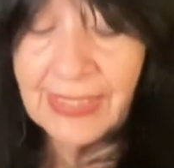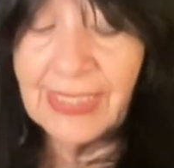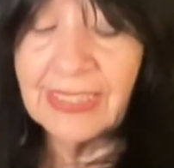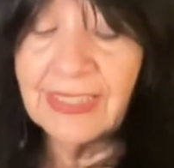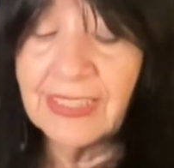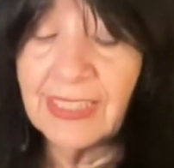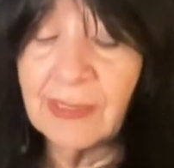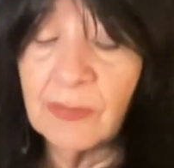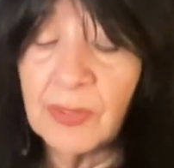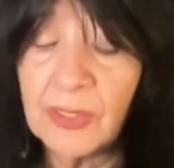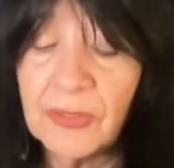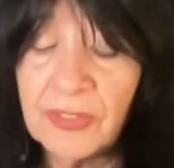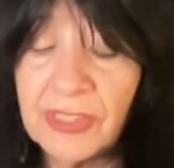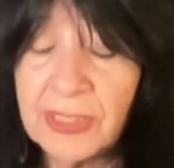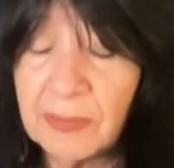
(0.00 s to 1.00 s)
That's how
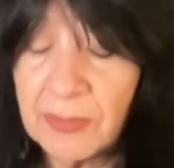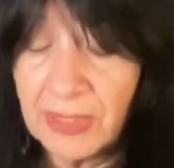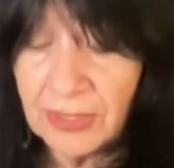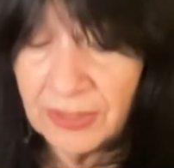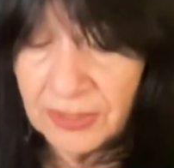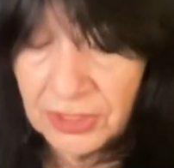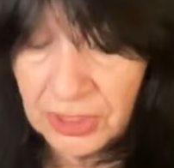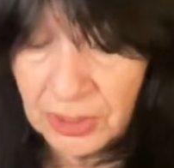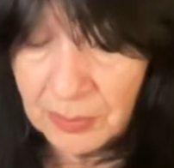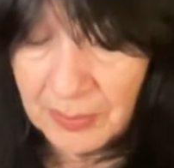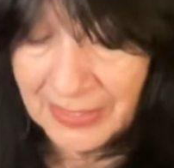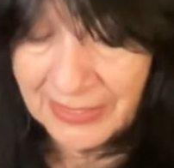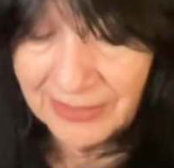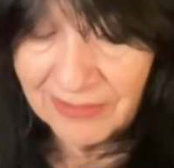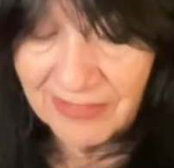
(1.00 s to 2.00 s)
blues emerged,
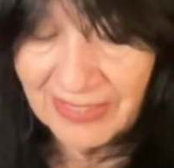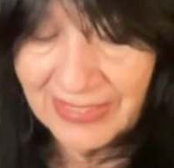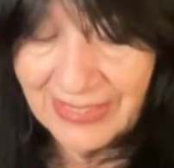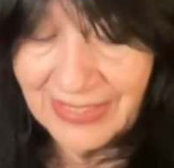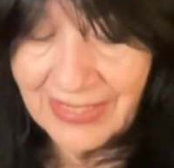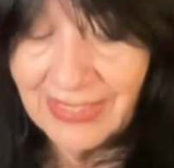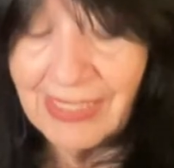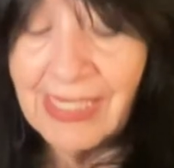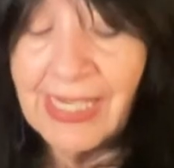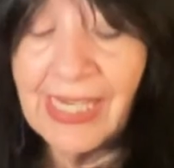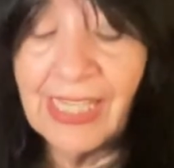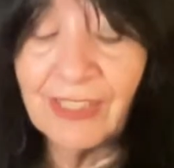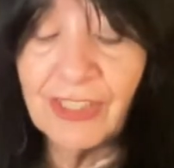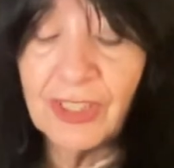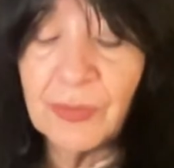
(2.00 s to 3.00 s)
by the way.
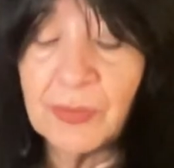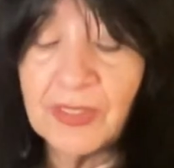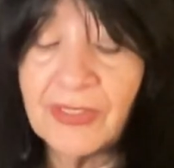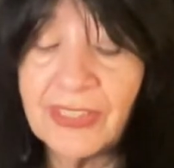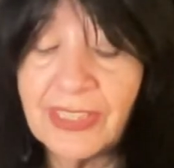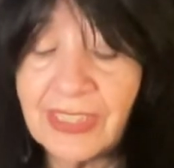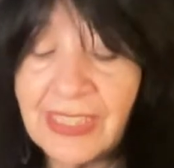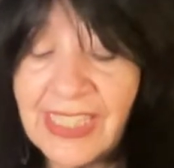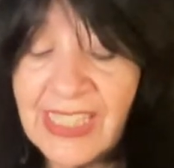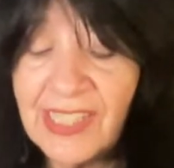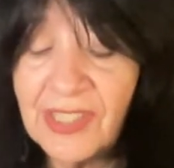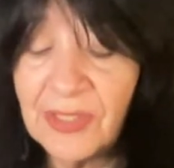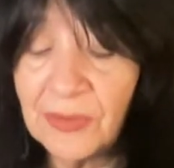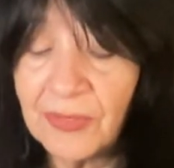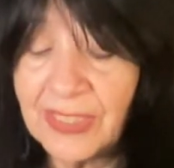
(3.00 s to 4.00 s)
Our spirits
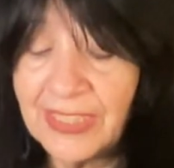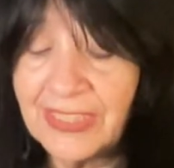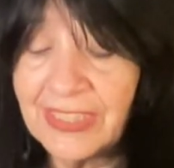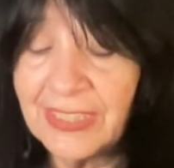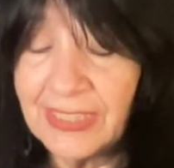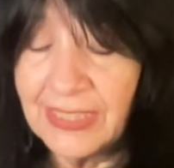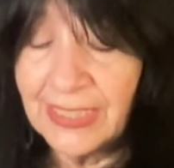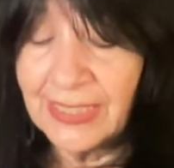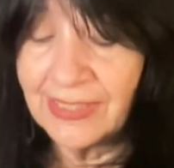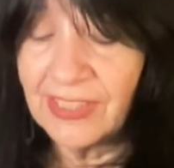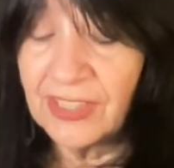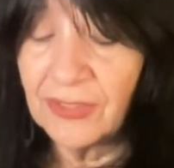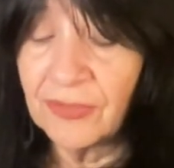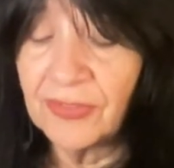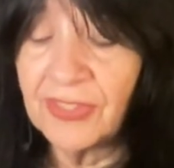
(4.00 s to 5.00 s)
needed a way to
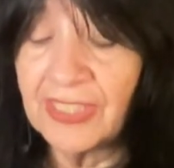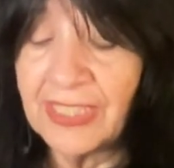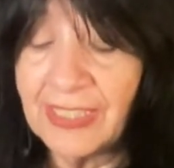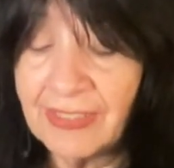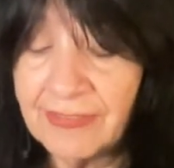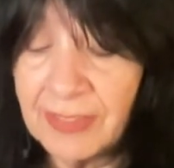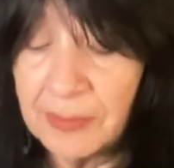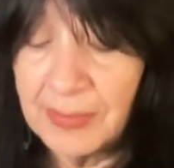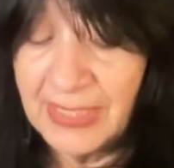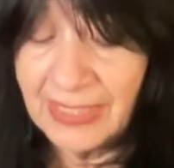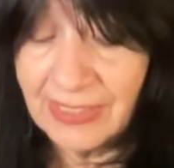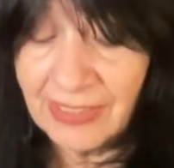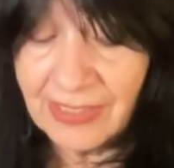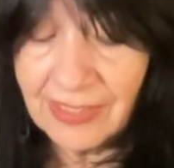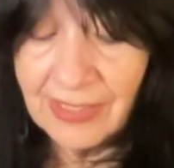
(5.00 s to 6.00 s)
dance through the heavy
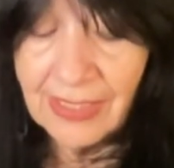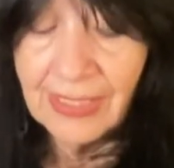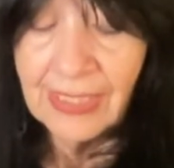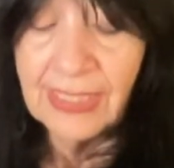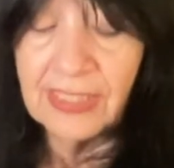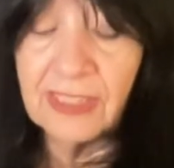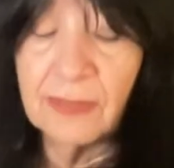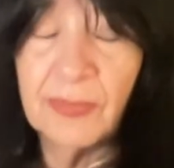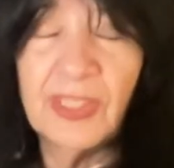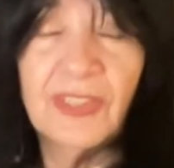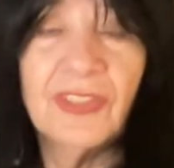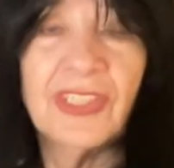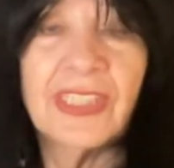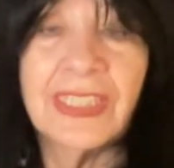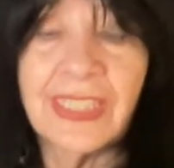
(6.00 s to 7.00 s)
mess. The
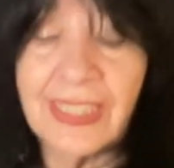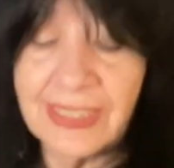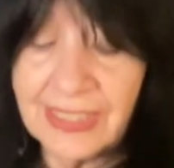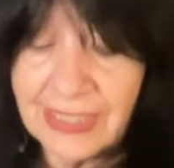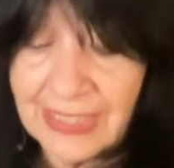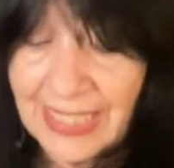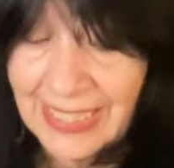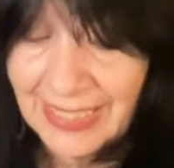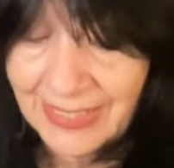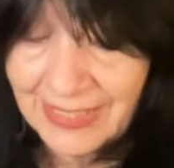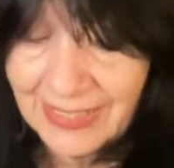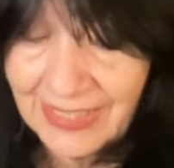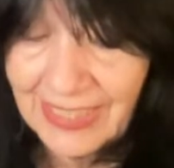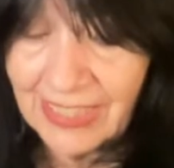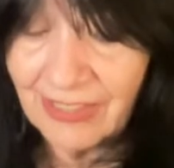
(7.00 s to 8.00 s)
music, a
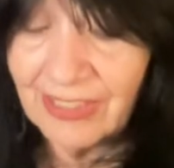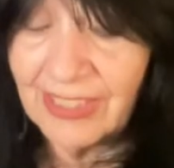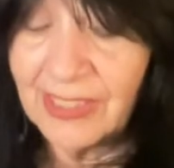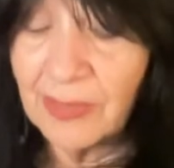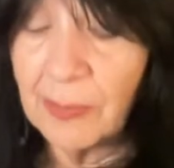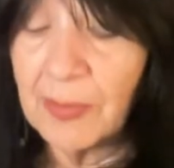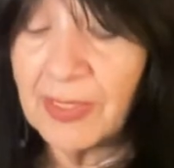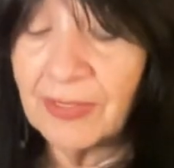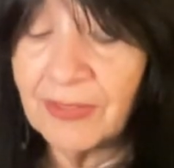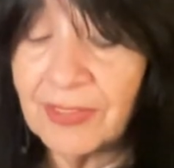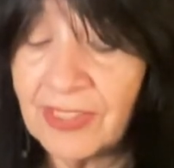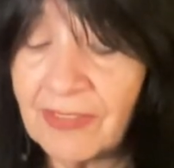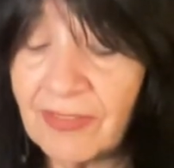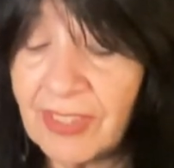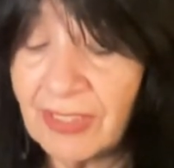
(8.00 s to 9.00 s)
sack that carries the
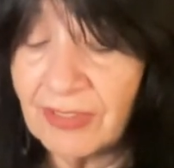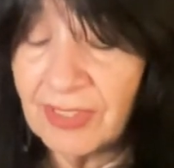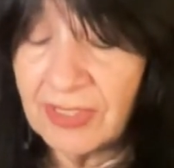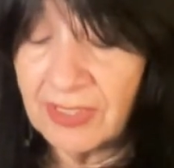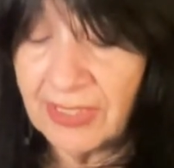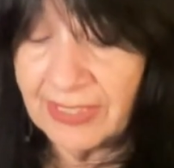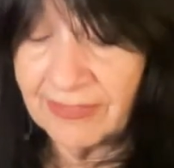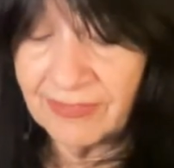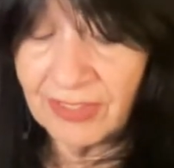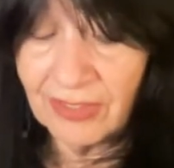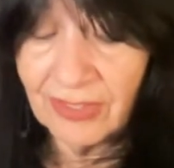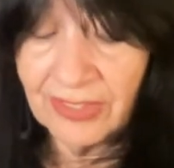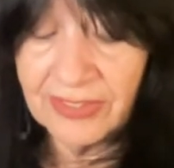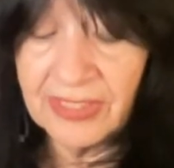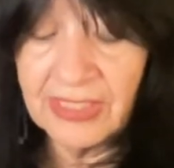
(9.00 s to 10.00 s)
bones of those left
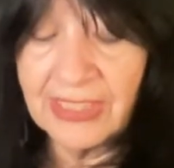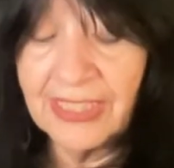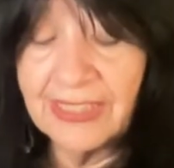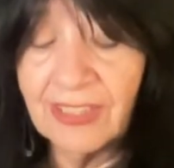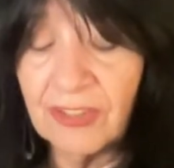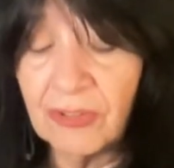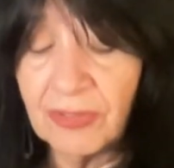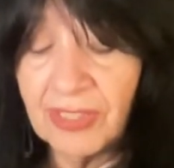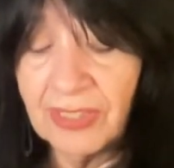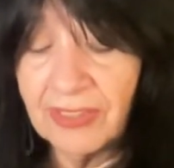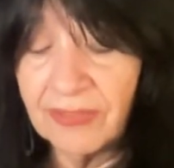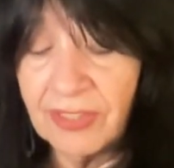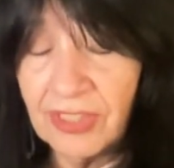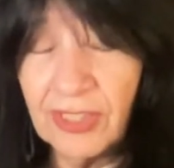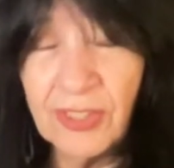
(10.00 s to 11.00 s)
alongside the trail
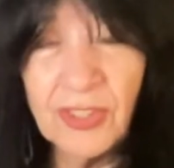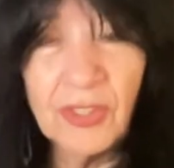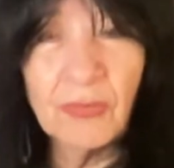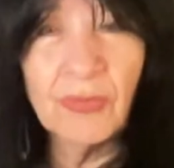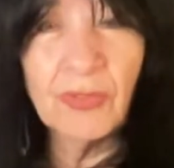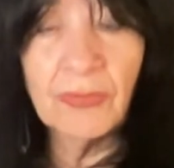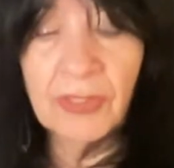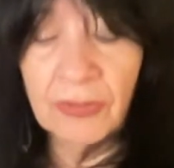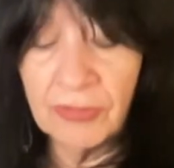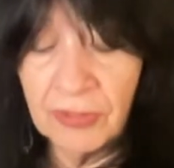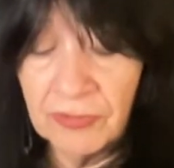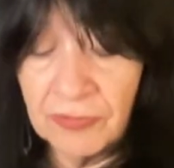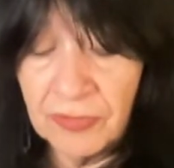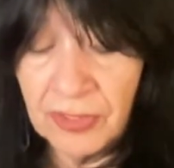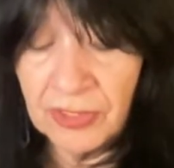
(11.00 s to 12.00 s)
of tears when we
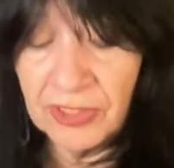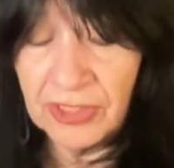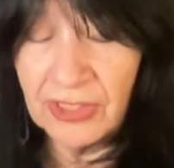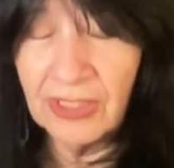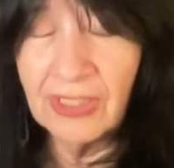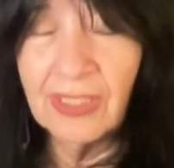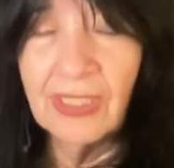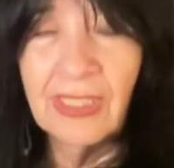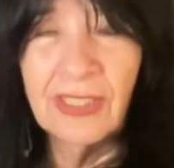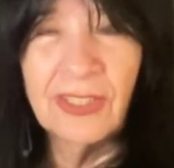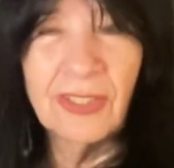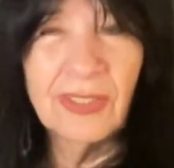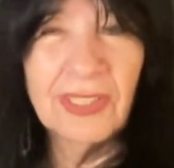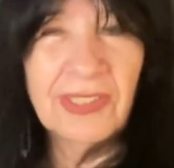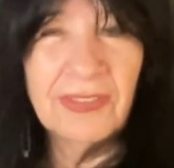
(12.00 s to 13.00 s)
were forced
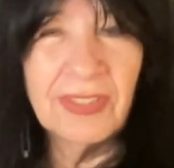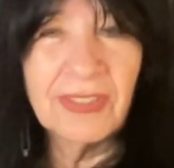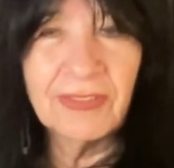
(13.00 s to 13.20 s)
to leave